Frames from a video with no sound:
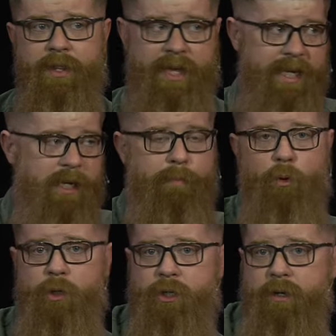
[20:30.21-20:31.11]
They get a
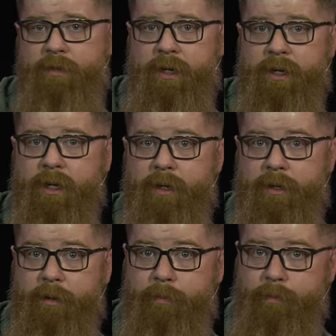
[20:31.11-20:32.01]
portion of the,
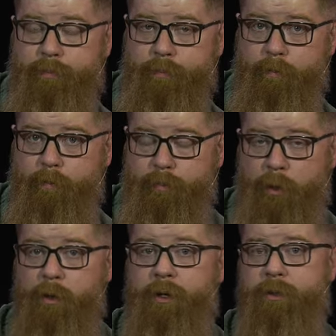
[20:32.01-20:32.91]
the
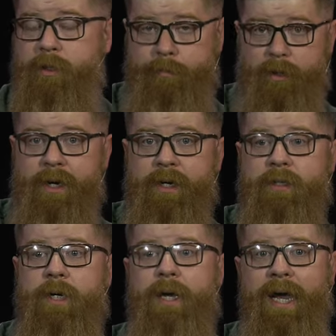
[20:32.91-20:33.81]
produce, the
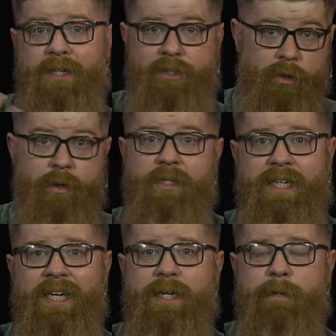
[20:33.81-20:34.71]
product, and so does
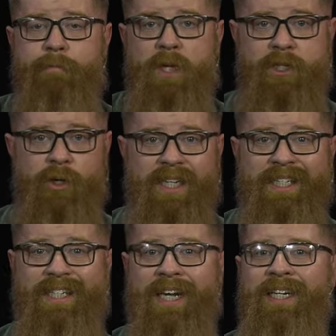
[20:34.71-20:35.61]
he. And so he's
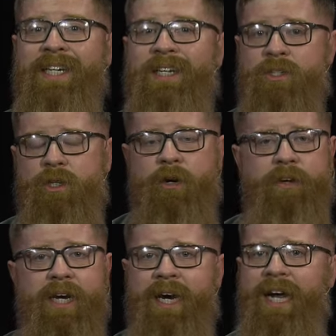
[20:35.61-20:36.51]
sending his
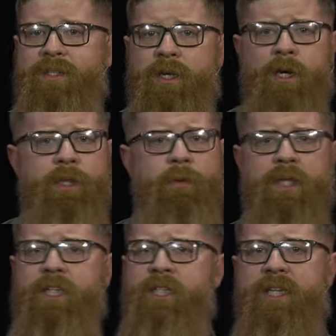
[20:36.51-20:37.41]
servant. And as the
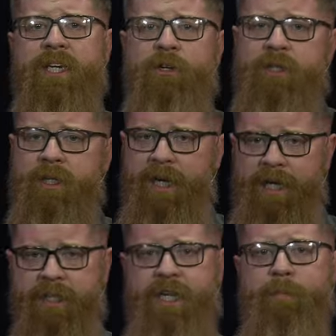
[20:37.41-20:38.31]
religious leaders
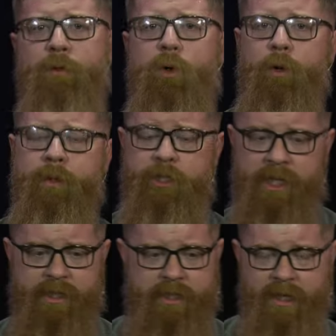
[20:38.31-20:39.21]
in the temple court with
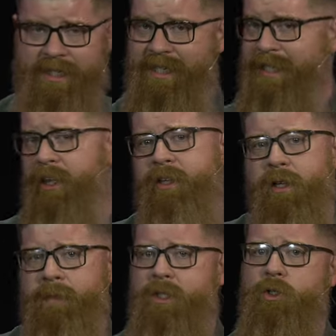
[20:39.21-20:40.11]
Jesus, as he's telling
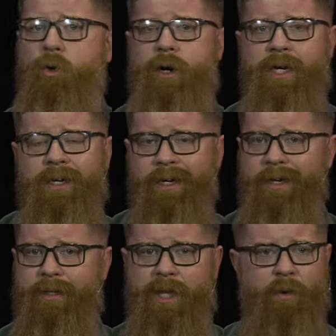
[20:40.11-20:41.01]
them this story,
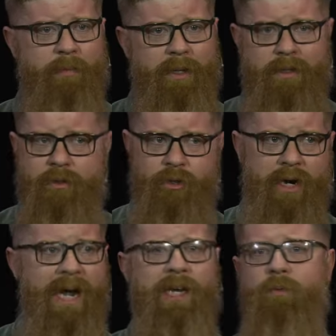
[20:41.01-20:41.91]
they would have been
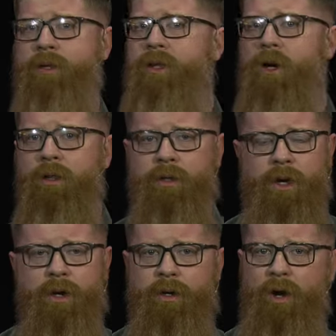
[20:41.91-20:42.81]
tracking with it all
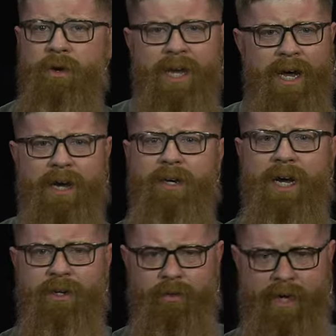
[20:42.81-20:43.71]
along. Oh, yeah, I,
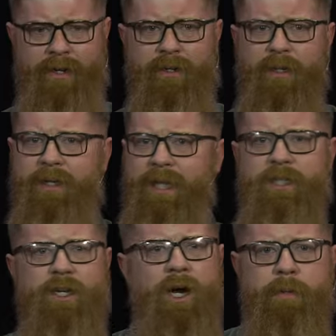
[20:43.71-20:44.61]
I know that. That's
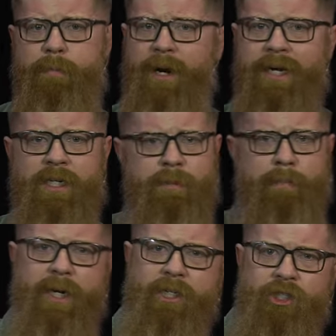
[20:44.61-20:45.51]
a common practice. My
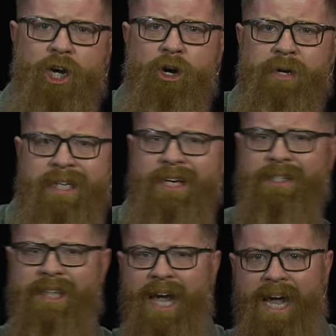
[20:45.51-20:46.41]
buddy Joe, he
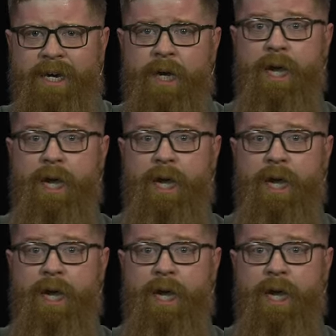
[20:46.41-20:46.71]
does that.